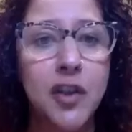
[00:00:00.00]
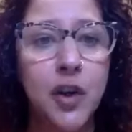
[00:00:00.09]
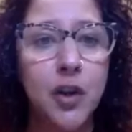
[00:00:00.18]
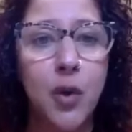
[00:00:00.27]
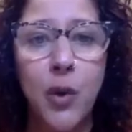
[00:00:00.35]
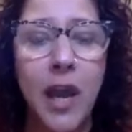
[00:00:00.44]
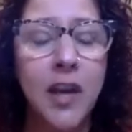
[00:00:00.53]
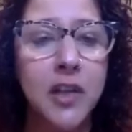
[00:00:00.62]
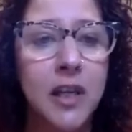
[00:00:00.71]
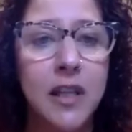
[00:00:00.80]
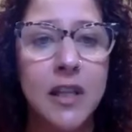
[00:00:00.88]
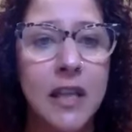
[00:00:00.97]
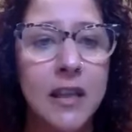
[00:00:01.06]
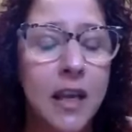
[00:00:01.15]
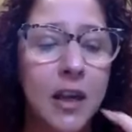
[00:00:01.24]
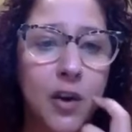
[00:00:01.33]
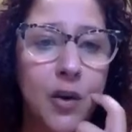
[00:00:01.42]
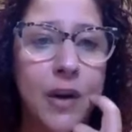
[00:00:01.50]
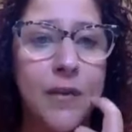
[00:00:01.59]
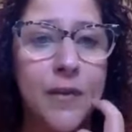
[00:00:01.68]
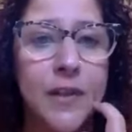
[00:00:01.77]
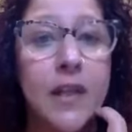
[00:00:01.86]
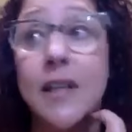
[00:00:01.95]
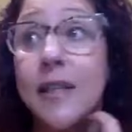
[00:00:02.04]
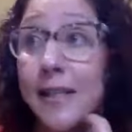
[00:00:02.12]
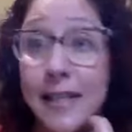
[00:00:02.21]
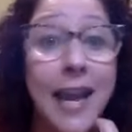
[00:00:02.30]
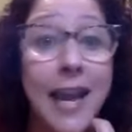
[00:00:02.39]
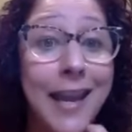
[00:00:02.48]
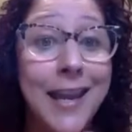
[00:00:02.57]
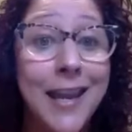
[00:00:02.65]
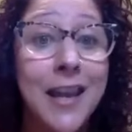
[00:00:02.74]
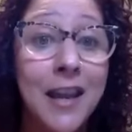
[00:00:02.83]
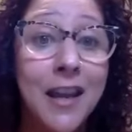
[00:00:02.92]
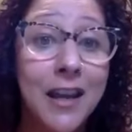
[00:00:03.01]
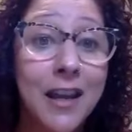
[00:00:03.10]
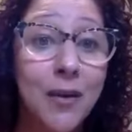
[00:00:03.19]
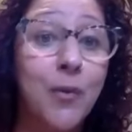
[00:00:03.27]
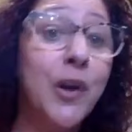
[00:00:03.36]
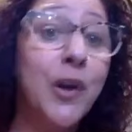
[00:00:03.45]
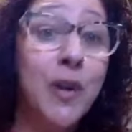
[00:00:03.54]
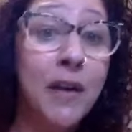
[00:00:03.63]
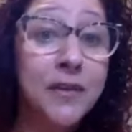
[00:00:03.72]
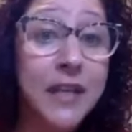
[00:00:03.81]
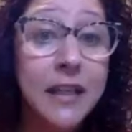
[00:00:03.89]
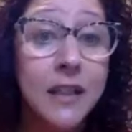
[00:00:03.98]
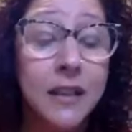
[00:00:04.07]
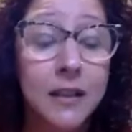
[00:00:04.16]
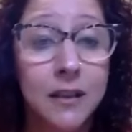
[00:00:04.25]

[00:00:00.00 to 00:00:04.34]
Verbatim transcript: your location and think that your grief is going to stay where you left it